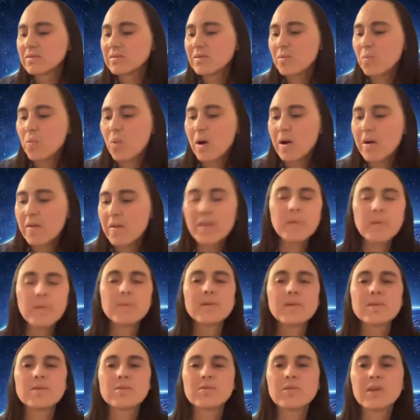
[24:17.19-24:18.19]
one that
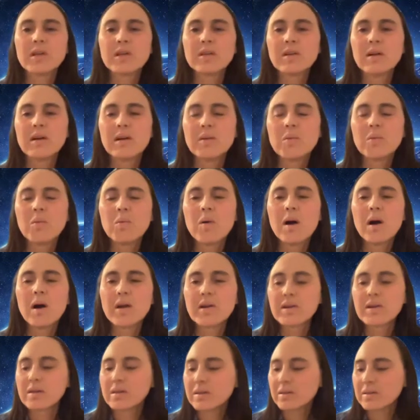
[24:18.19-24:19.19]
was writ on
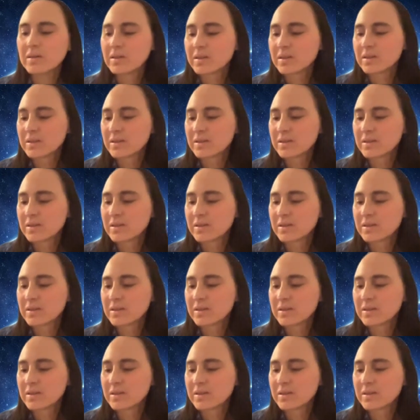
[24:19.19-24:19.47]
water.